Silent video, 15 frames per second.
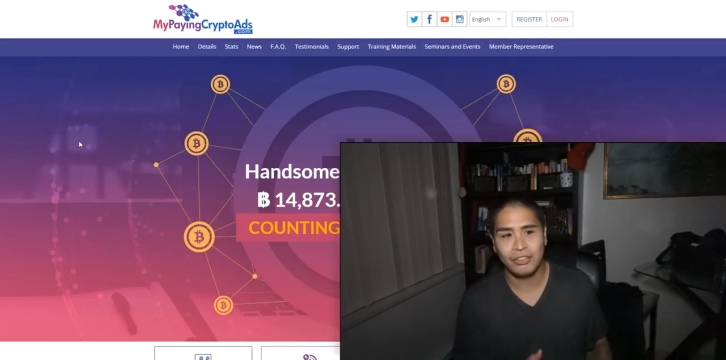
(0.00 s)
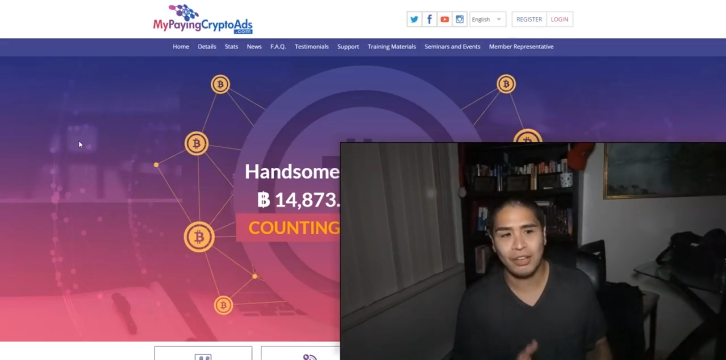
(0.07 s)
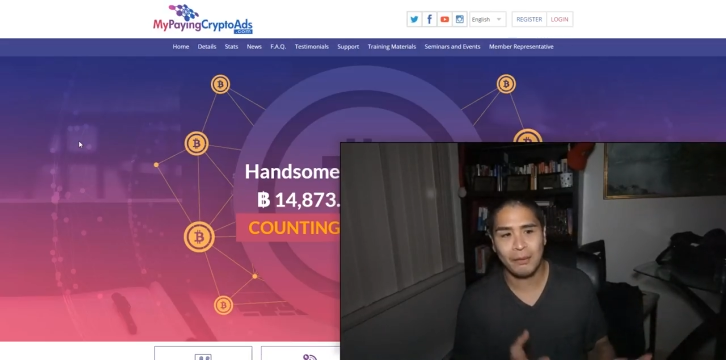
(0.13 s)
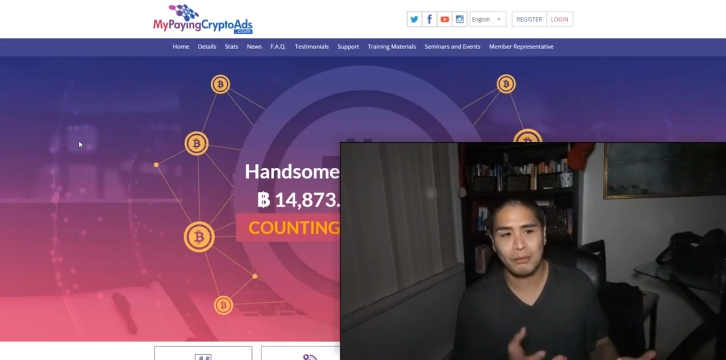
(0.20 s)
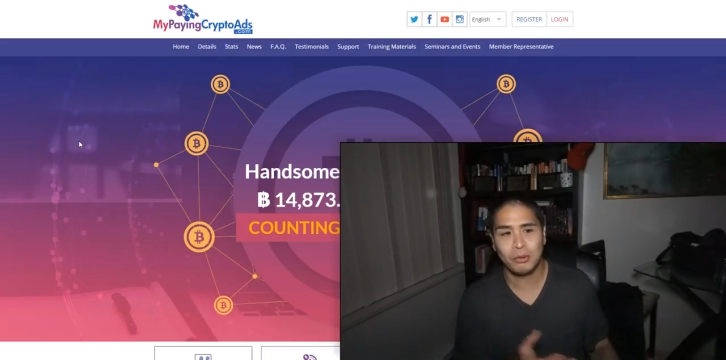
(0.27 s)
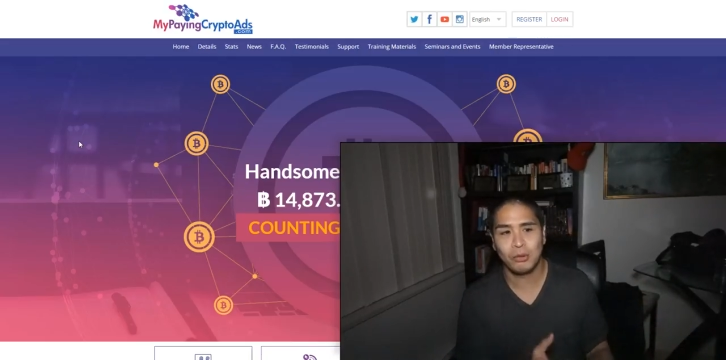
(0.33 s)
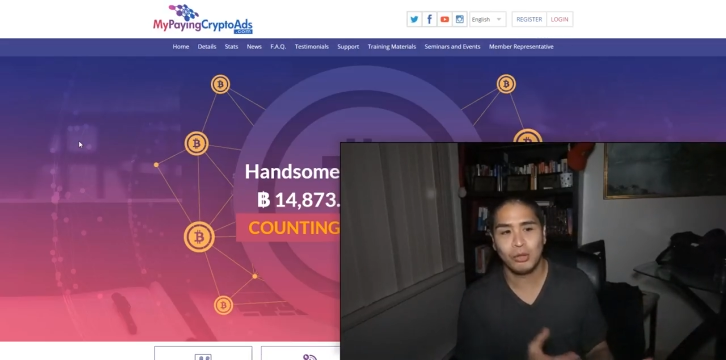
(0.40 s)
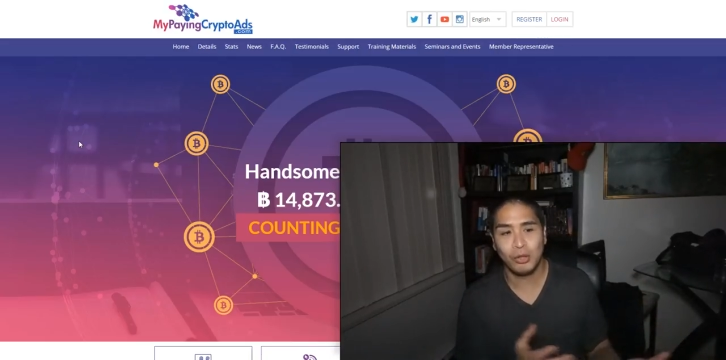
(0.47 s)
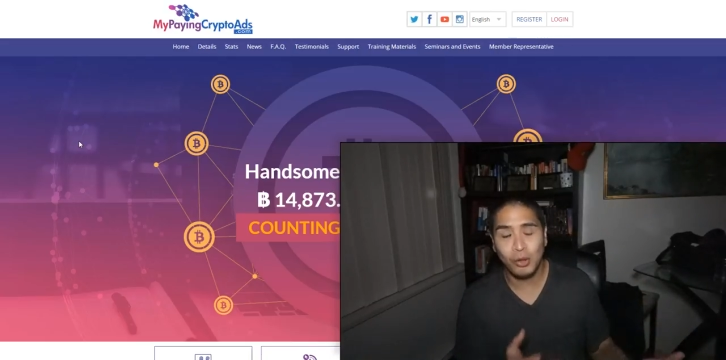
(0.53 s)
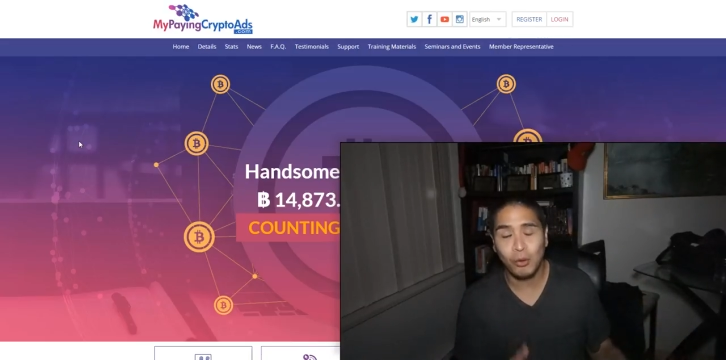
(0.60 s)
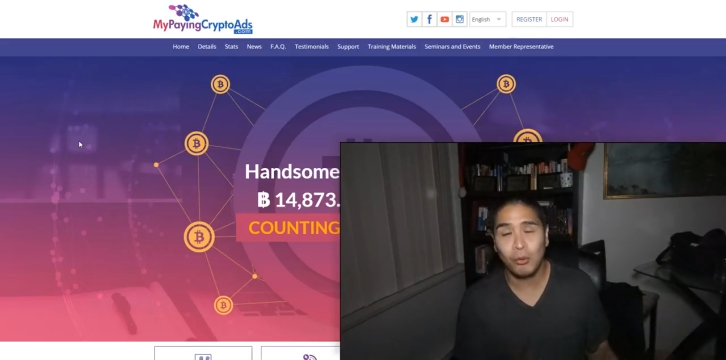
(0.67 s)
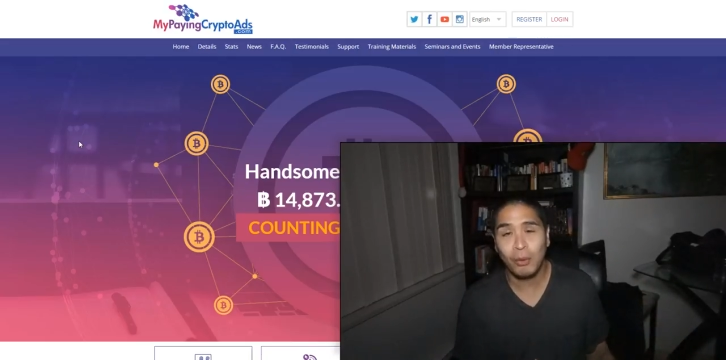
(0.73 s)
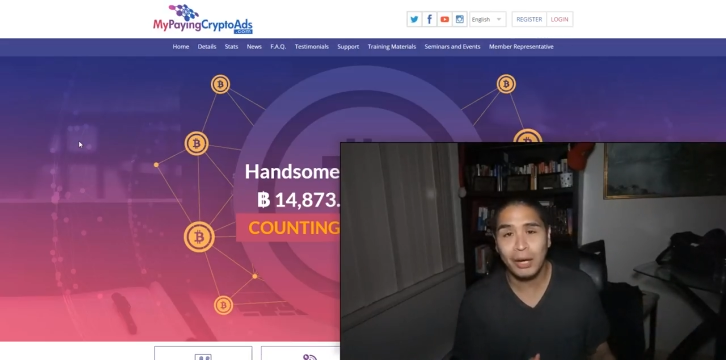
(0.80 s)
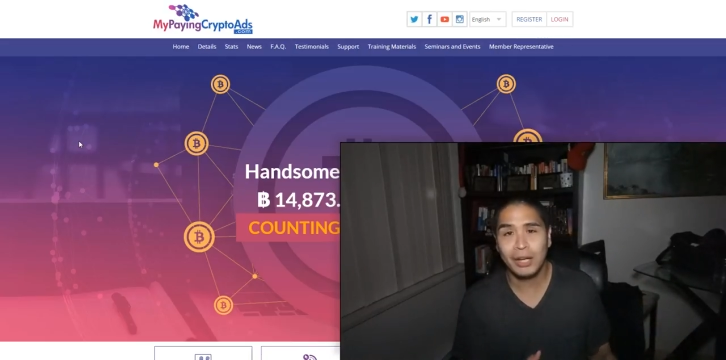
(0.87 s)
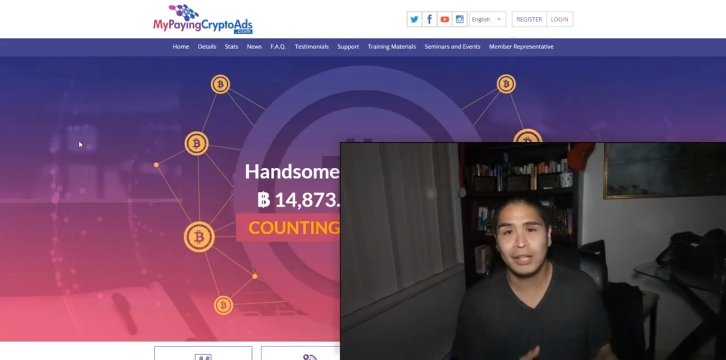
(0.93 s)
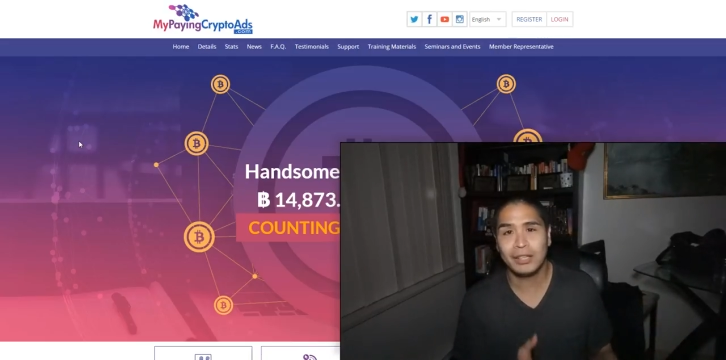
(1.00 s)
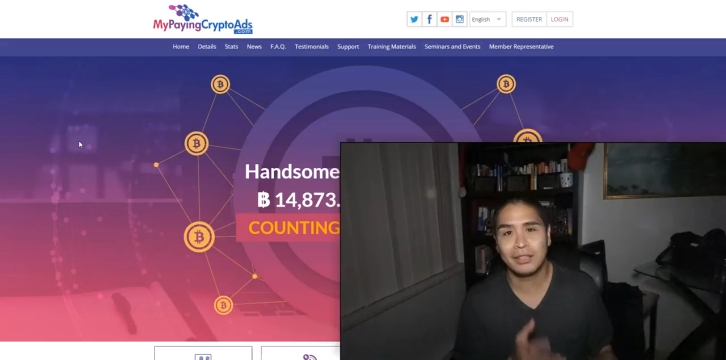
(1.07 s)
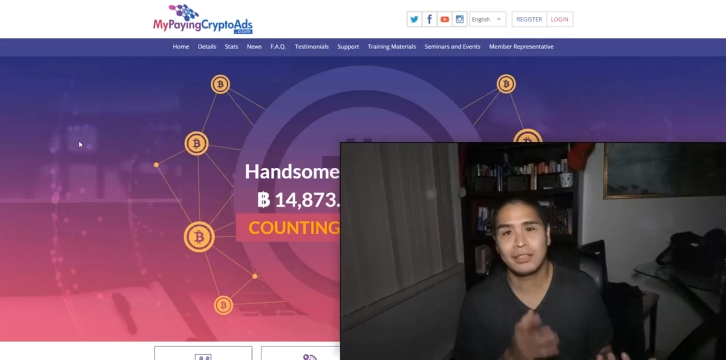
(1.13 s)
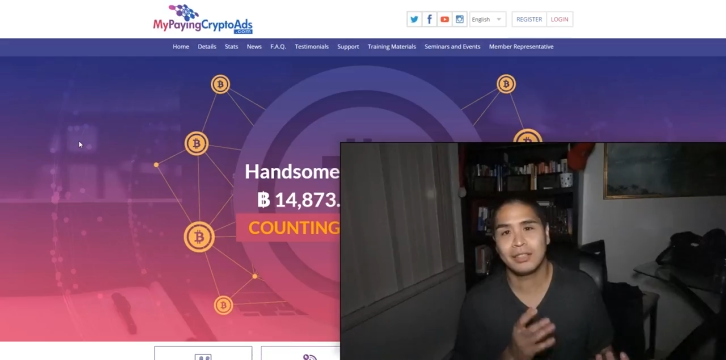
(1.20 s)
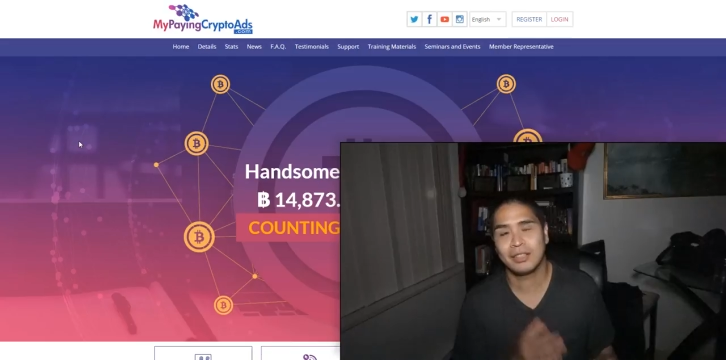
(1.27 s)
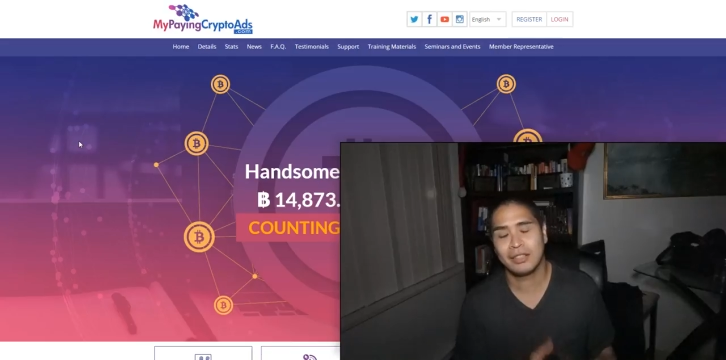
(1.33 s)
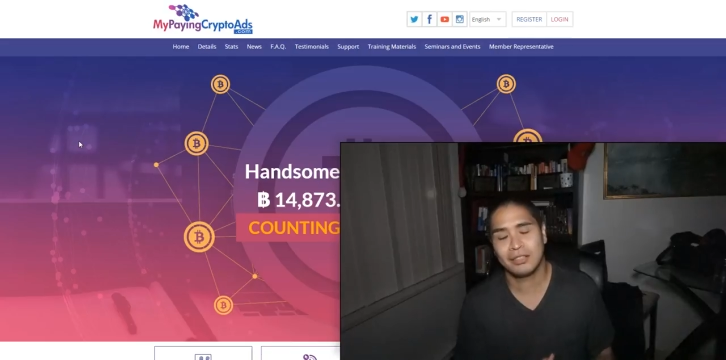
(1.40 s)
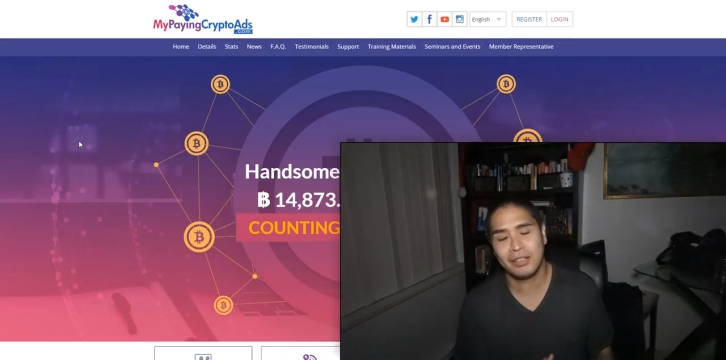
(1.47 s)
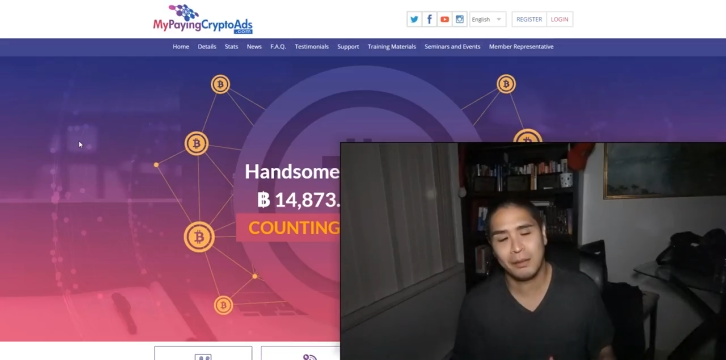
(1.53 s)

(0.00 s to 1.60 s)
absolutely no way this